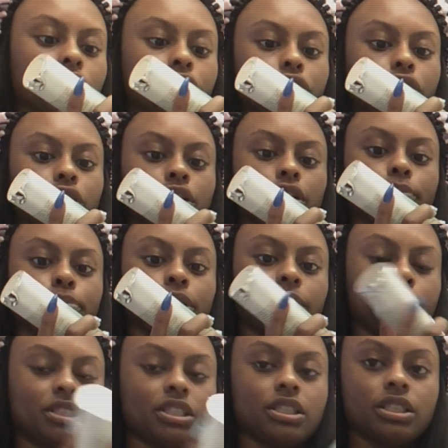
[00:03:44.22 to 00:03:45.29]
on your
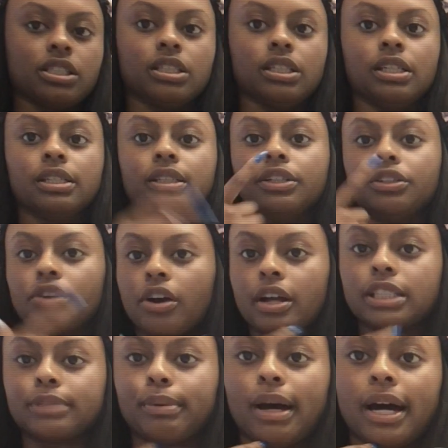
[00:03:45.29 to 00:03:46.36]
blemishes and
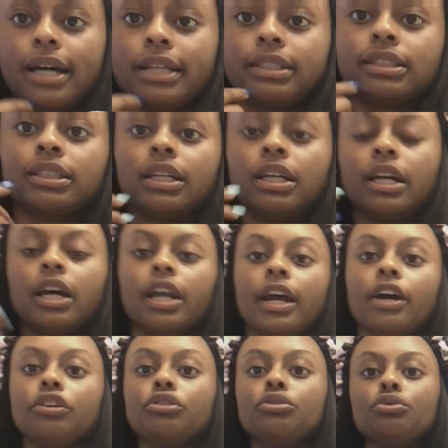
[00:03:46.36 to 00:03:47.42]
dark spots.
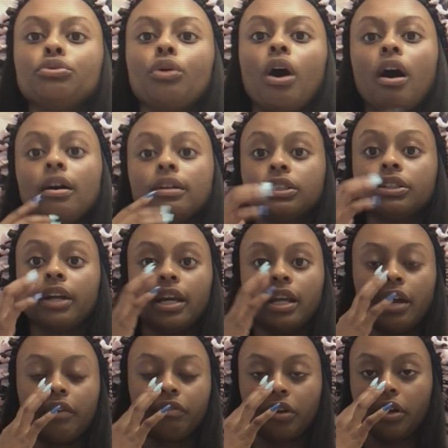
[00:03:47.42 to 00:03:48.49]
Now you alternate
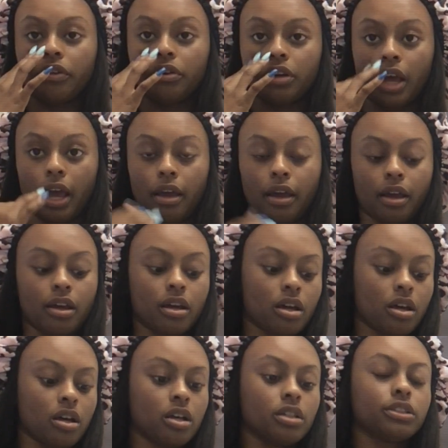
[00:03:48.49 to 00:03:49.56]
every other day.
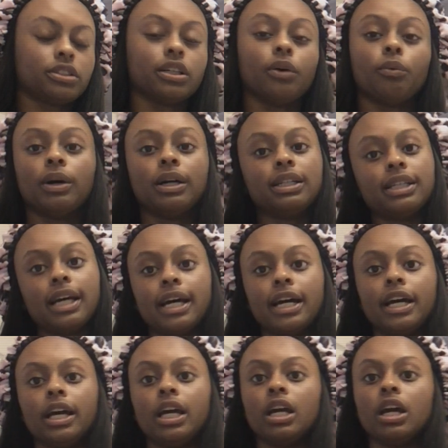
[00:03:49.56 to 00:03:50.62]
So one
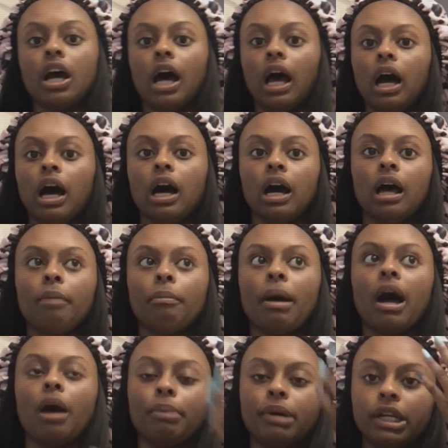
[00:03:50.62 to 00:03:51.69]
day um,
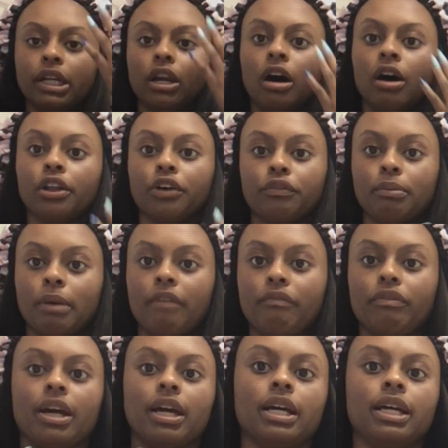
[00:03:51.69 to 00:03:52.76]
I'll put it all over my
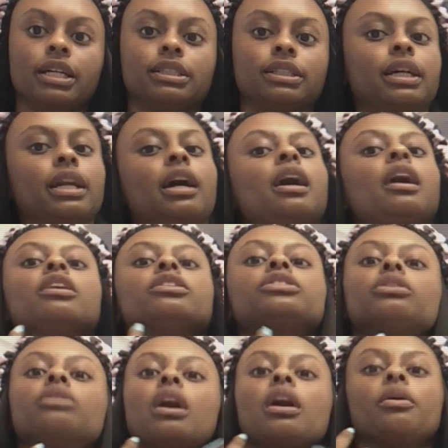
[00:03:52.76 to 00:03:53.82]
face. And I
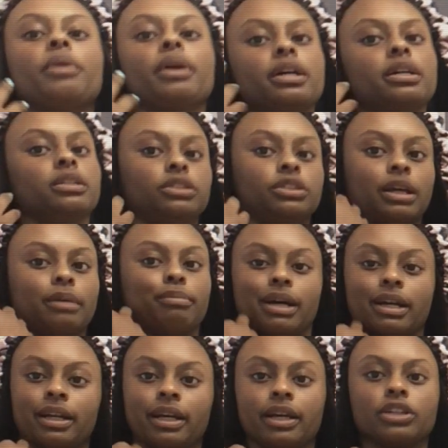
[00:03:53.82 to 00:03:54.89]
also always get my
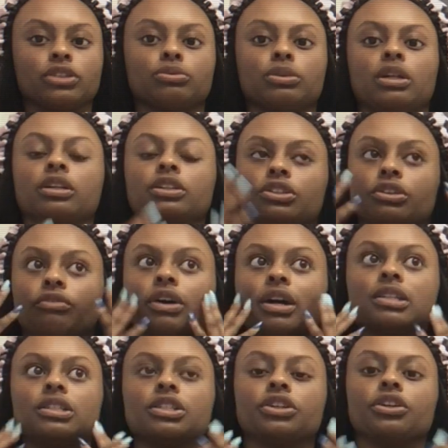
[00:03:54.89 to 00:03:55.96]
neck as well because your
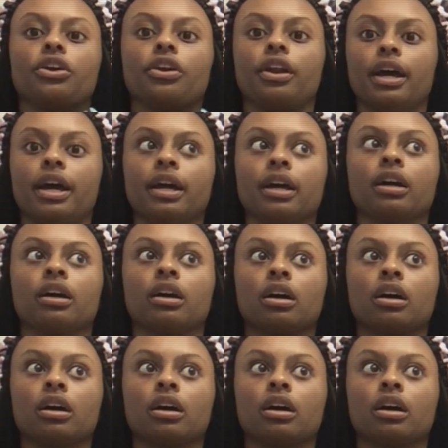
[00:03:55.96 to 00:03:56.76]
face and your neck